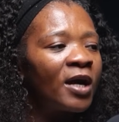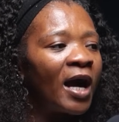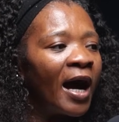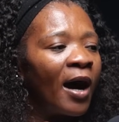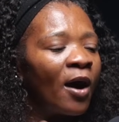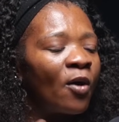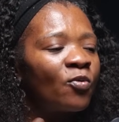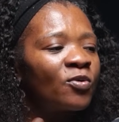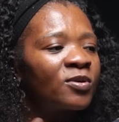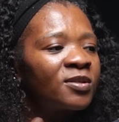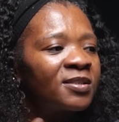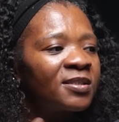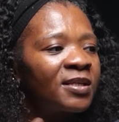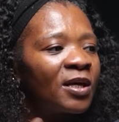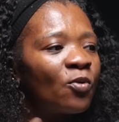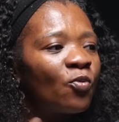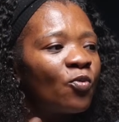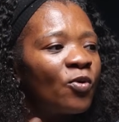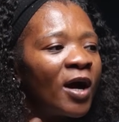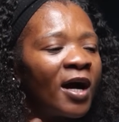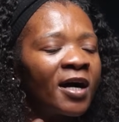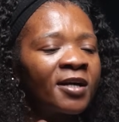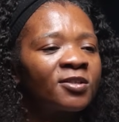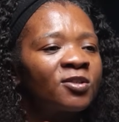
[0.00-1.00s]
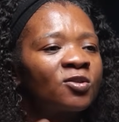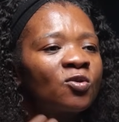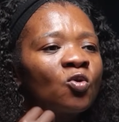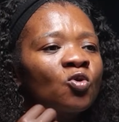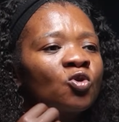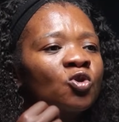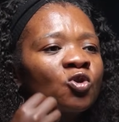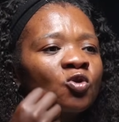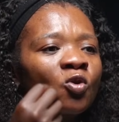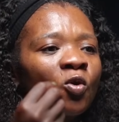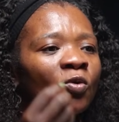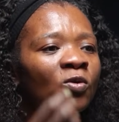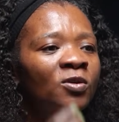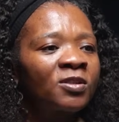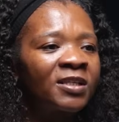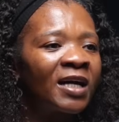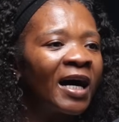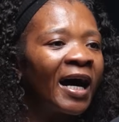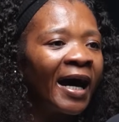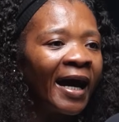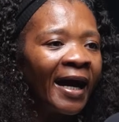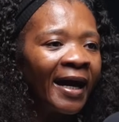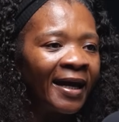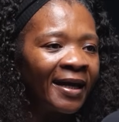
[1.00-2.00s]
I would say we are so soul
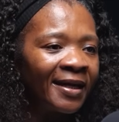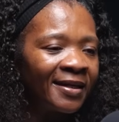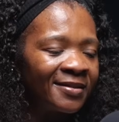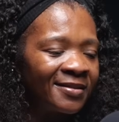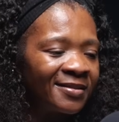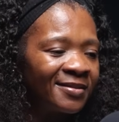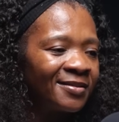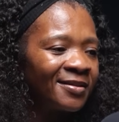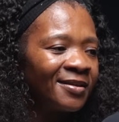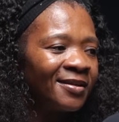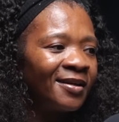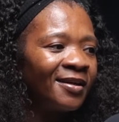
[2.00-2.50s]
tied.